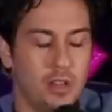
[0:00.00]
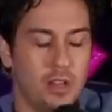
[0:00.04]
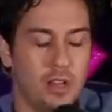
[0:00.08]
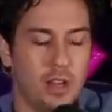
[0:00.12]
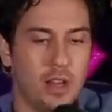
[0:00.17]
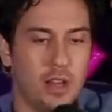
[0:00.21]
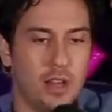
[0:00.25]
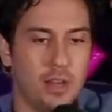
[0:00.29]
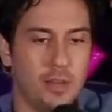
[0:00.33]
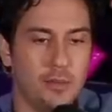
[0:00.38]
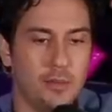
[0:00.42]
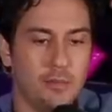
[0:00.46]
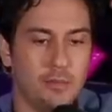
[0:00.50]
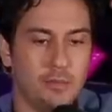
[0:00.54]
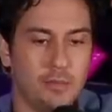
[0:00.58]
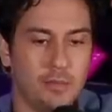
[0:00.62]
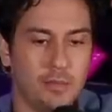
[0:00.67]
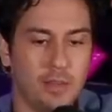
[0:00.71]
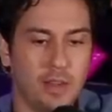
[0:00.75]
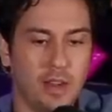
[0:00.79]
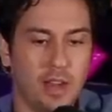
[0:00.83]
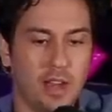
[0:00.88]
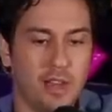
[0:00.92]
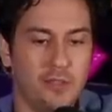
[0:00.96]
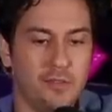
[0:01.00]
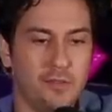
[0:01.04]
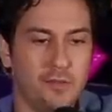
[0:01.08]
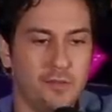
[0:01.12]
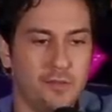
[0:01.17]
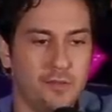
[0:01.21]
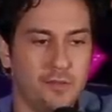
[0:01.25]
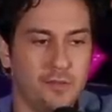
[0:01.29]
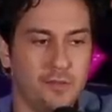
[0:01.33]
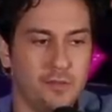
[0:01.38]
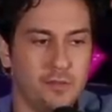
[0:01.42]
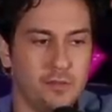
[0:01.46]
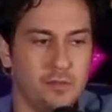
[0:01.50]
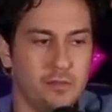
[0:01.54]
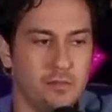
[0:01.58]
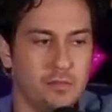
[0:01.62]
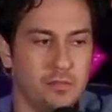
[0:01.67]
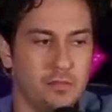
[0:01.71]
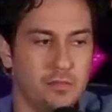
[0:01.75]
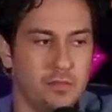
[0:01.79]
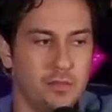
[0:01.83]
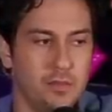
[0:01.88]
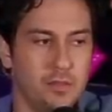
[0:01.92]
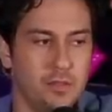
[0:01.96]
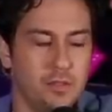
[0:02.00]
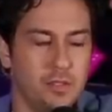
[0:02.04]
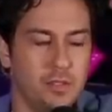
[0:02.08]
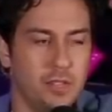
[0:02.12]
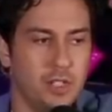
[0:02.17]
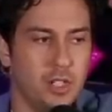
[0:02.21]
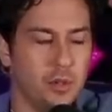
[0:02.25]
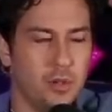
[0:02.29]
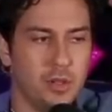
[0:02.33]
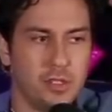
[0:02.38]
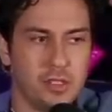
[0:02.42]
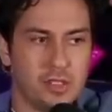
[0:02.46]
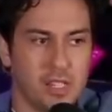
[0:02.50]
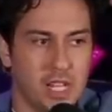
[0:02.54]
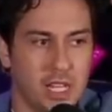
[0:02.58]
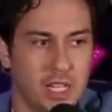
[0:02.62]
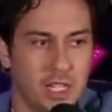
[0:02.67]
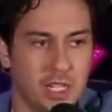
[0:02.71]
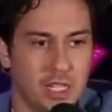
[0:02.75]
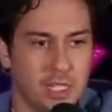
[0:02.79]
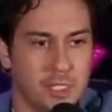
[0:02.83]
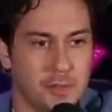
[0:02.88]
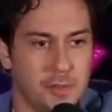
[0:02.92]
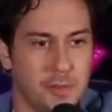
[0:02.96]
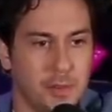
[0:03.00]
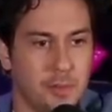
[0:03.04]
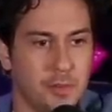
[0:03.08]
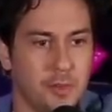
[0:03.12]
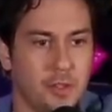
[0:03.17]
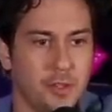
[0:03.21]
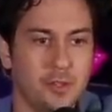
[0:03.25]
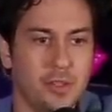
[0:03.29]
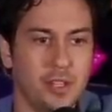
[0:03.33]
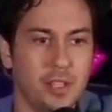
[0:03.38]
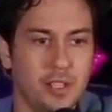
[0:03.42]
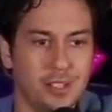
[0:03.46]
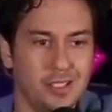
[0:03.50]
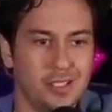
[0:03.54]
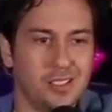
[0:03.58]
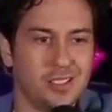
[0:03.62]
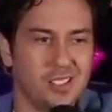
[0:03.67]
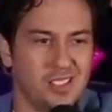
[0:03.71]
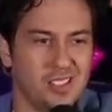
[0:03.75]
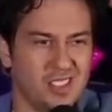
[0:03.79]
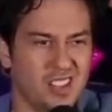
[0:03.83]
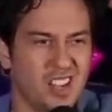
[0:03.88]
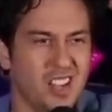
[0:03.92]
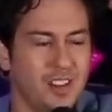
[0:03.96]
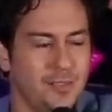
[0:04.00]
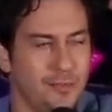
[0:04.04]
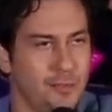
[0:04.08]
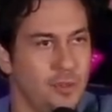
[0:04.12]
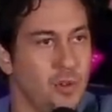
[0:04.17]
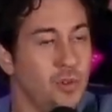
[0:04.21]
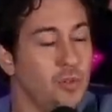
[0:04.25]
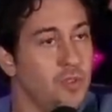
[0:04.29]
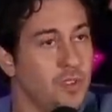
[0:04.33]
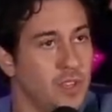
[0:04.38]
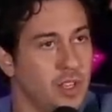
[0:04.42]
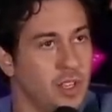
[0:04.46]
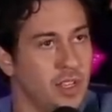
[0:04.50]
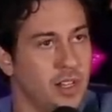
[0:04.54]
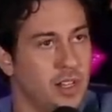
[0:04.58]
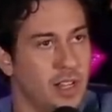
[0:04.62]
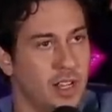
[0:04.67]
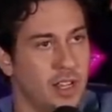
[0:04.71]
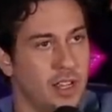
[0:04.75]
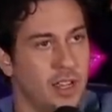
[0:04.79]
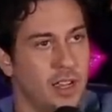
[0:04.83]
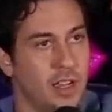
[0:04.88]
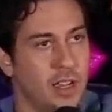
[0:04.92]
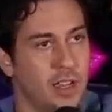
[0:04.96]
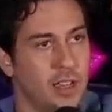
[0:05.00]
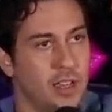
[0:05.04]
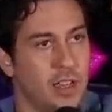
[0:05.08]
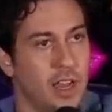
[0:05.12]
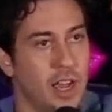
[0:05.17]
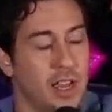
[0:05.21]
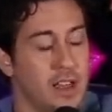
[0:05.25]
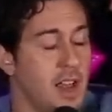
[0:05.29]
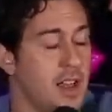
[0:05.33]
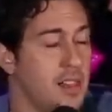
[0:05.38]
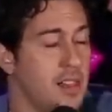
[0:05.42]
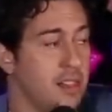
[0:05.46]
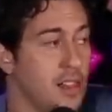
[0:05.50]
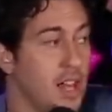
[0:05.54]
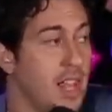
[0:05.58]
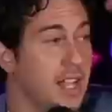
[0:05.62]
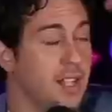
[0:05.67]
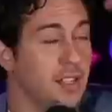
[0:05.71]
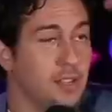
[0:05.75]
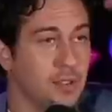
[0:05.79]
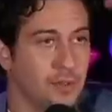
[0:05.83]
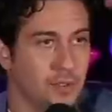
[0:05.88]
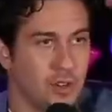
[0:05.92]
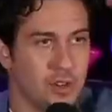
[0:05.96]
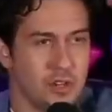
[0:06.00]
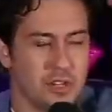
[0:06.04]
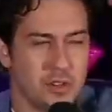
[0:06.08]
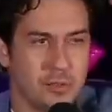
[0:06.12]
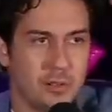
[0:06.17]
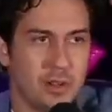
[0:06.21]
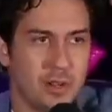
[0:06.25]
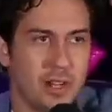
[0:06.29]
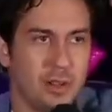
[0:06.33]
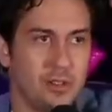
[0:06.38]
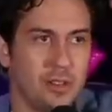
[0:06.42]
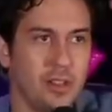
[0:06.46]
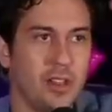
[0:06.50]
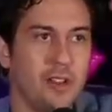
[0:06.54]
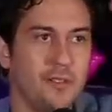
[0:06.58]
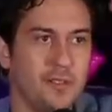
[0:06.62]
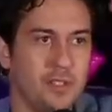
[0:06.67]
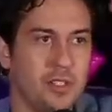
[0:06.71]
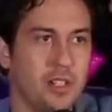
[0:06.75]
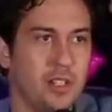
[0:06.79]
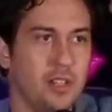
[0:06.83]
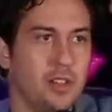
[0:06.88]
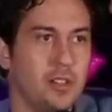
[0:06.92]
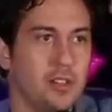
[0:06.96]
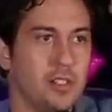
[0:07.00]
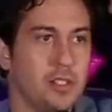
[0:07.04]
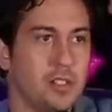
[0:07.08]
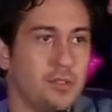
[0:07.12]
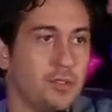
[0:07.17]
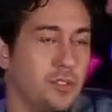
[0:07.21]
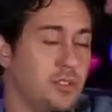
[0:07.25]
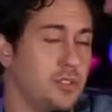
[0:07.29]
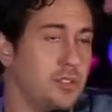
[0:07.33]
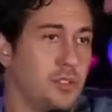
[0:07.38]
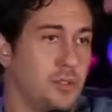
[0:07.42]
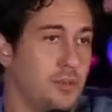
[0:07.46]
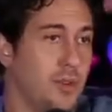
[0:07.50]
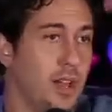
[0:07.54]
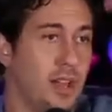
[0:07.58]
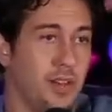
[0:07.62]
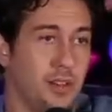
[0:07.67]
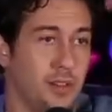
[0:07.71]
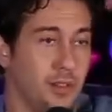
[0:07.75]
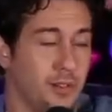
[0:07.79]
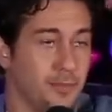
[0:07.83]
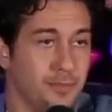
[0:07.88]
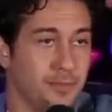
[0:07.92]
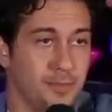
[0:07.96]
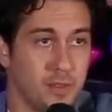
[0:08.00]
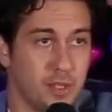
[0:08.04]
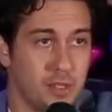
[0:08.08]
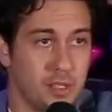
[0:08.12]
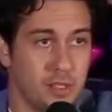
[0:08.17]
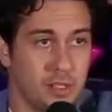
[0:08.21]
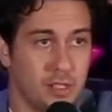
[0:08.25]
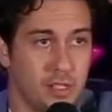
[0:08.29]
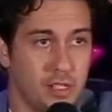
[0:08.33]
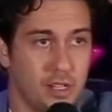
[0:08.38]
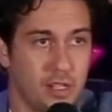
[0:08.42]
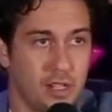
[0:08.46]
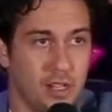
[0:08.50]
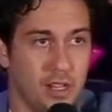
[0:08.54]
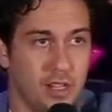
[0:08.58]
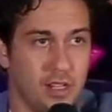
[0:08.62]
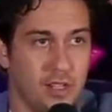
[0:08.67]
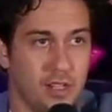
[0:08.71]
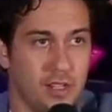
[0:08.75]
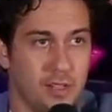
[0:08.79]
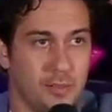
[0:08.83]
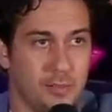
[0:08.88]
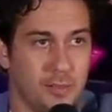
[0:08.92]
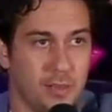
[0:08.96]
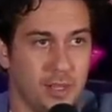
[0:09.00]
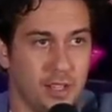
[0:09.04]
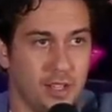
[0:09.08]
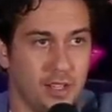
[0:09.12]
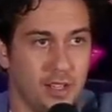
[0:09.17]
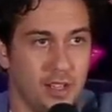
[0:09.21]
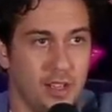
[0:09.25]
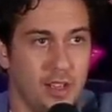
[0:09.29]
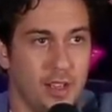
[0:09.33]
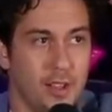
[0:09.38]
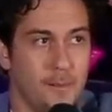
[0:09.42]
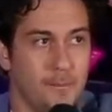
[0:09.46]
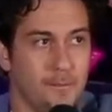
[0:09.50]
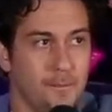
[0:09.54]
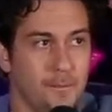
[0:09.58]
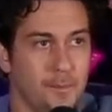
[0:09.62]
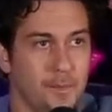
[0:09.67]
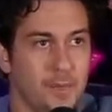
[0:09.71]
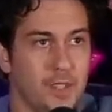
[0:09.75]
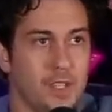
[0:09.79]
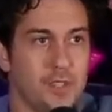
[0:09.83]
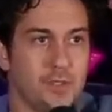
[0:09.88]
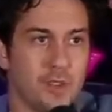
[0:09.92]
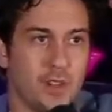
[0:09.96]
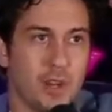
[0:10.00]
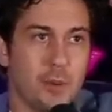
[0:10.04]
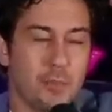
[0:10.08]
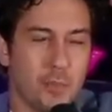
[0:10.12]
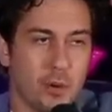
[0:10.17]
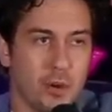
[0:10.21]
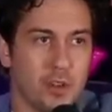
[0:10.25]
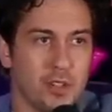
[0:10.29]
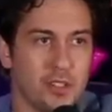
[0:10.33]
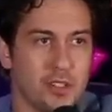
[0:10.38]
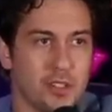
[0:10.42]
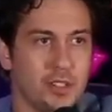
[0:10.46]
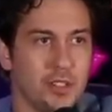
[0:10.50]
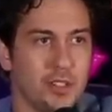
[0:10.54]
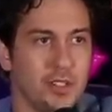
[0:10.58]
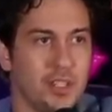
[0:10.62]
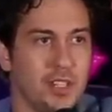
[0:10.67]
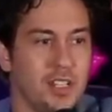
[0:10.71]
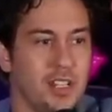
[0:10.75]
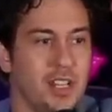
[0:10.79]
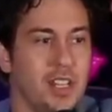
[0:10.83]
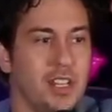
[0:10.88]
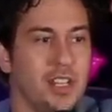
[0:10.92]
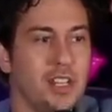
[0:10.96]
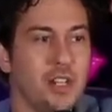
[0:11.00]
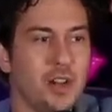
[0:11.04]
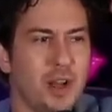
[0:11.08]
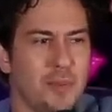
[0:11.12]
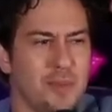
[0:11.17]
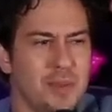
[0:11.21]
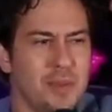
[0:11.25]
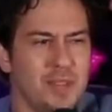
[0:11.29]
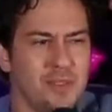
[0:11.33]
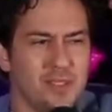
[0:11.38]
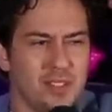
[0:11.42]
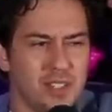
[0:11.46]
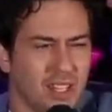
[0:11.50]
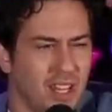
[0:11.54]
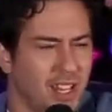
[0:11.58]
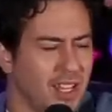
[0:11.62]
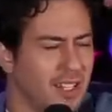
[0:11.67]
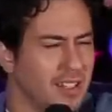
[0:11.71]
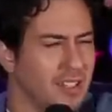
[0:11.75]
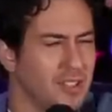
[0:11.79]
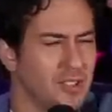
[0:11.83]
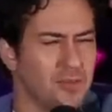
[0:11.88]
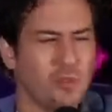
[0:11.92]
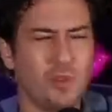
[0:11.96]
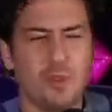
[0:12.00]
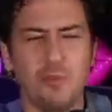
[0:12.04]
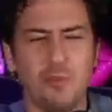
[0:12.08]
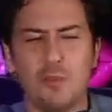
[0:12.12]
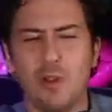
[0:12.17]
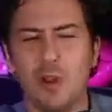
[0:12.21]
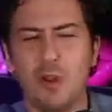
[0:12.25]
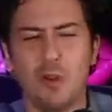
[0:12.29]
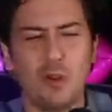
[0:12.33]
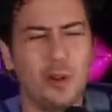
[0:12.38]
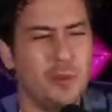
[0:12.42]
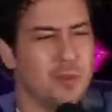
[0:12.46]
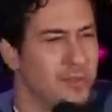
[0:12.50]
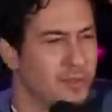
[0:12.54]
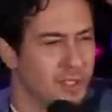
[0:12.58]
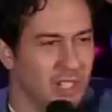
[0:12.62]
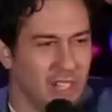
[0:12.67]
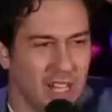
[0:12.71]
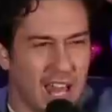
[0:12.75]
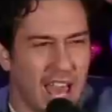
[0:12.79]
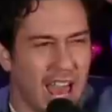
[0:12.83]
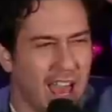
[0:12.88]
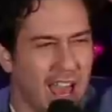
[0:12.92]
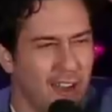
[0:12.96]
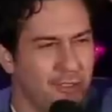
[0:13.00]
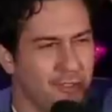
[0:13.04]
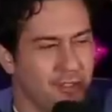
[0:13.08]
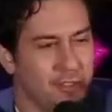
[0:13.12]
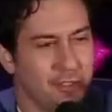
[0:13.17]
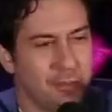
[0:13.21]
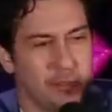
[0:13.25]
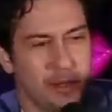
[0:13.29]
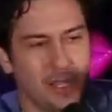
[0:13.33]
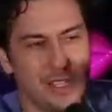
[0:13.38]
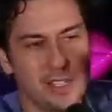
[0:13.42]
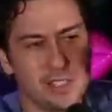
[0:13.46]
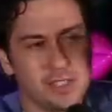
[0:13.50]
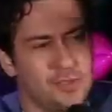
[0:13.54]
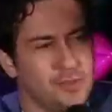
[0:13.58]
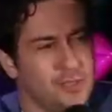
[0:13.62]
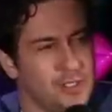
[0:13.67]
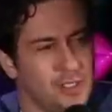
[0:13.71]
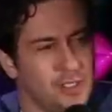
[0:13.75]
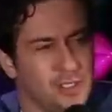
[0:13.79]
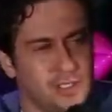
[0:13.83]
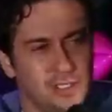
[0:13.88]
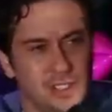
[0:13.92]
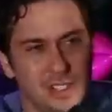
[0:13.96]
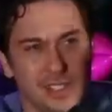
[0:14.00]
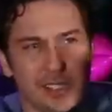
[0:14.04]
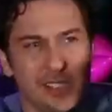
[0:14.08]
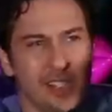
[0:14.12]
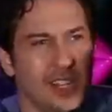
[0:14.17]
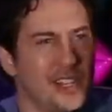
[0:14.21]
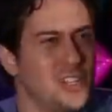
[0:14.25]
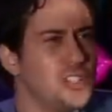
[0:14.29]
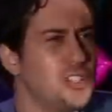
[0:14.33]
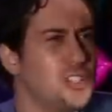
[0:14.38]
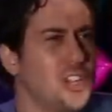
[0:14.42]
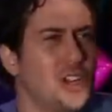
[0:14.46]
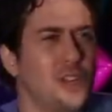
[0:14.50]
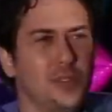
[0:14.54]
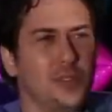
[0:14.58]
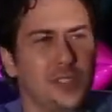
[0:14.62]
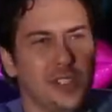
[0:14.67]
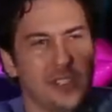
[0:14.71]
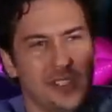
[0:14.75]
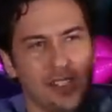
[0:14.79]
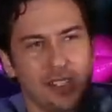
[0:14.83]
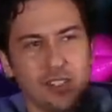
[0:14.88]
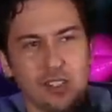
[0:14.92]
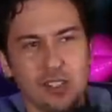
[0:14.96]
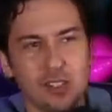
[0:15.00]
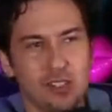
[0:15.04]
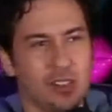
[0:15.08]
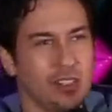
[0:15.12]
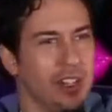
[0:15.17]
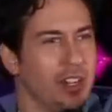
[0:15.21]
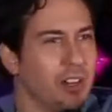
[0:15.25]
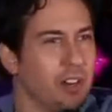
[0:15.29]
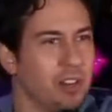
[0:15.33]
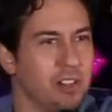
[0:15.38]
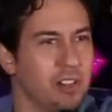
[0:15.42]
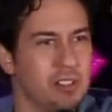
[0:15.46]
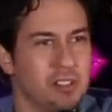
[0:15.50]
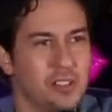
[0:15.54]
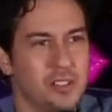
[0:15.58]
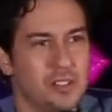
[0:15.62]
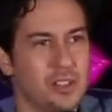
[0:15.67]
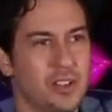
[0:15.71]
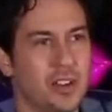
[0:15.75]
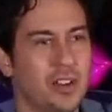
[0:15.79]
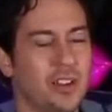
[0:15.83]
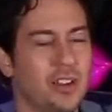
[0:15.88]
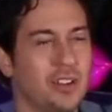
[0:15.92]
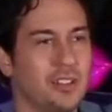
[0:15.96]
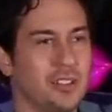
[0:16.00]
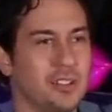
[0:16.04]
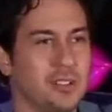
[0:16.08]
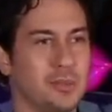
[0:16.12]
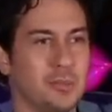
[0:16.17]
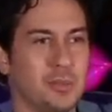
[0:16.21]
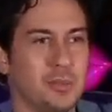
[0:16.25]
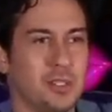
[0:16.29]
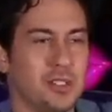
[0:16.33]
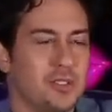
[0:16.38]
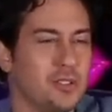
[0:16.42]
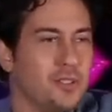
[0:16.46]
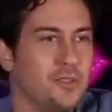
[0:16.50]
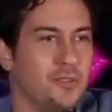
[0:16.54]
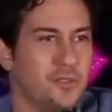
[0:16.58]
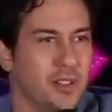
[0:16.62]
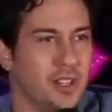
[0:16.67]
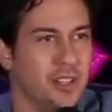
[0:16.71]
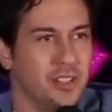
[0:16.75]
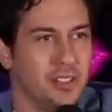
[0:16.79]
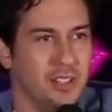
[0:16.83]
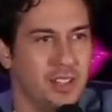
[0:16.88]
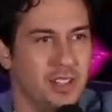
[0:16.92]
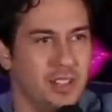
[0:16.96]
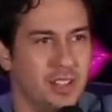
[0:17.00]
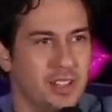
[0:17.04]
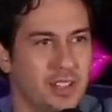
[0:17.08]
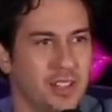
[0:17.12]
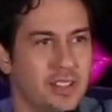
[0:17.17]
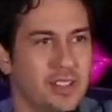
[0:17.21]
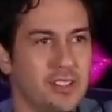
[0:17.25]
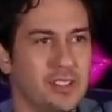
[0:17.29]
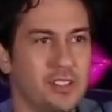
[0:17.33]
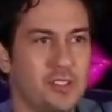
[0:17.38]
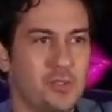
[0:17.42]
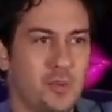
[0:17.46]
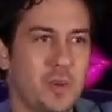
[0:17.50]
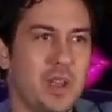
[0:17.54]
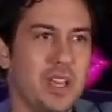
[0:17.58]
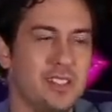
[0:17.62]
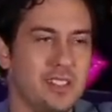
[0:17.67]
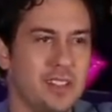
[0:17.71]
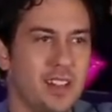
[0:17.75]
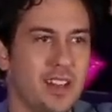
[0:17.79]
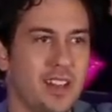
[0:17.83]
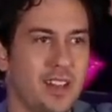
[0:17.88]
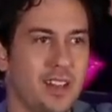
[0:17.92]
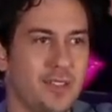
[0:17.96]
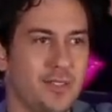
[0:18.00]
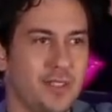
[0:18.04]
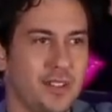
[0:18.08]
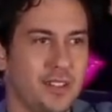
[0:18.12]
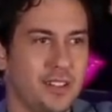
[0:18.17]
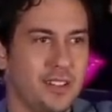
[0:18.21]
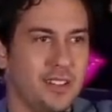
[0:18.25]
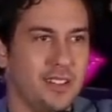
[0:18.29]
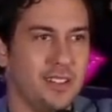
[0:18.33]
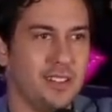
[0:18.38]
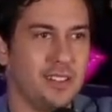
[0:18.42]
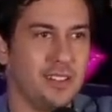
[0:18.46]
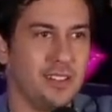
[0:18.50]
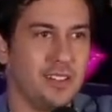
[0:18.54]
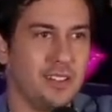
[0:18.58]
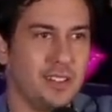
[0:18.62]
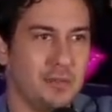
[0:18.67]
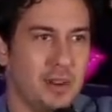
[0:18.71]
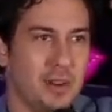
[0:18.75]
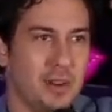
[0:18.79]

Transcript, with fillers: um, I you know, and sending it to people they were like, this is kind of moving. And I, I, I, I like the version, but I would love to hear this version. So I don't know. It, it, it, ended up being, it's pretty sad, It's very personal. And, you know, I'm even like, there's one moment I'm even laughing because of an inside joke that's in the lyrics of the song or something. So it felt sweet to have it on the, on the